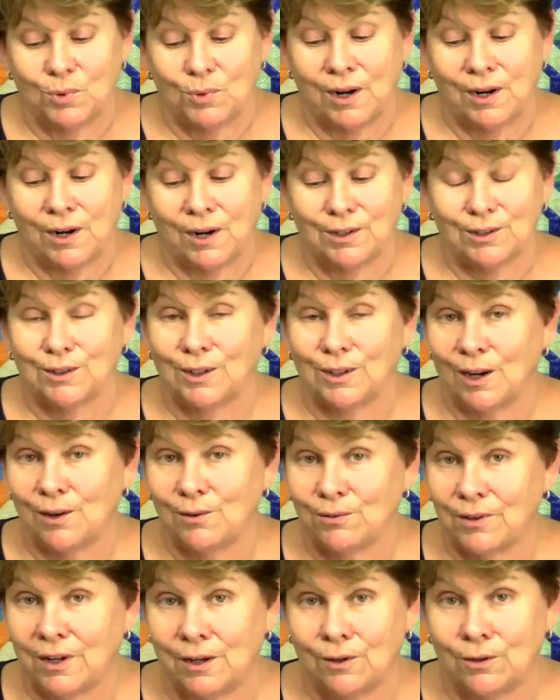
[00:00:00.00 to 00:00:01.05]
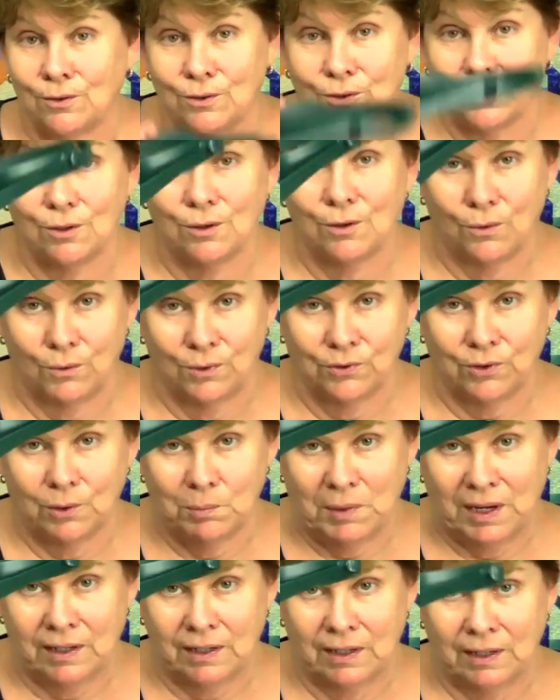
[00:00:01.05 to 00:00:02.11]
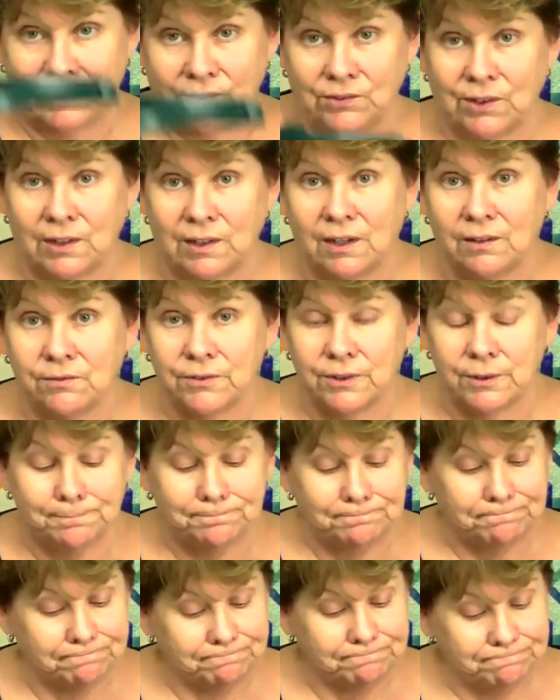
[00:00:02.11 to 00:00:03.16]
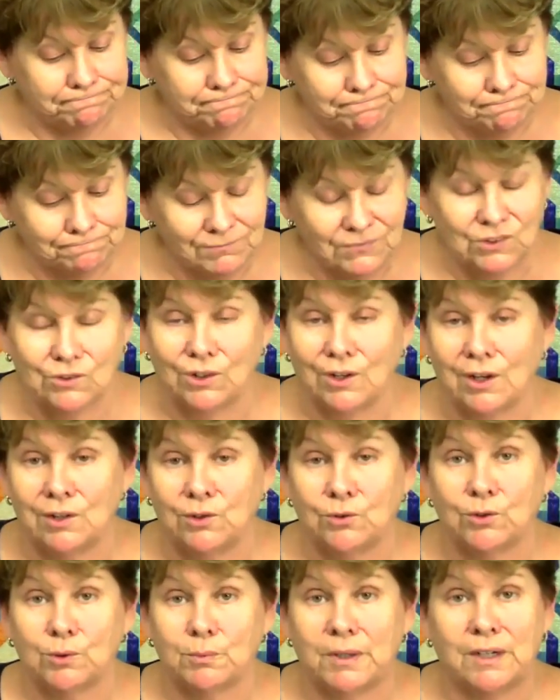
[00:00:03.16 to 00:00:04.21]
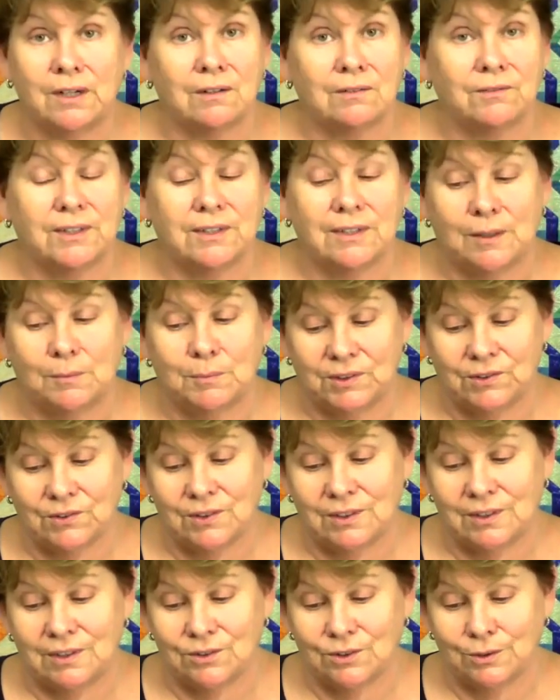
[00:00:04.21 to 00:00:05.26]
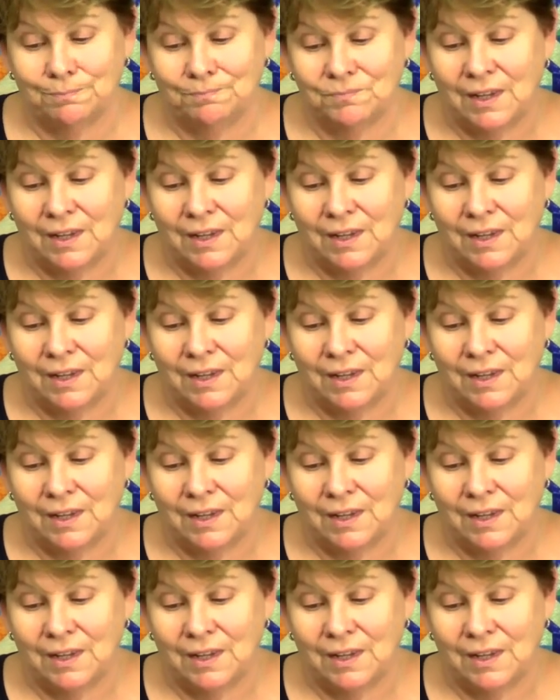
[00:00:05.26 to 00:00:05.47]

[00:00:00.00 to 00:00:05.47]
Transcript: product that I found was the Mag Eyes. I love them. So I use them every time I stitch.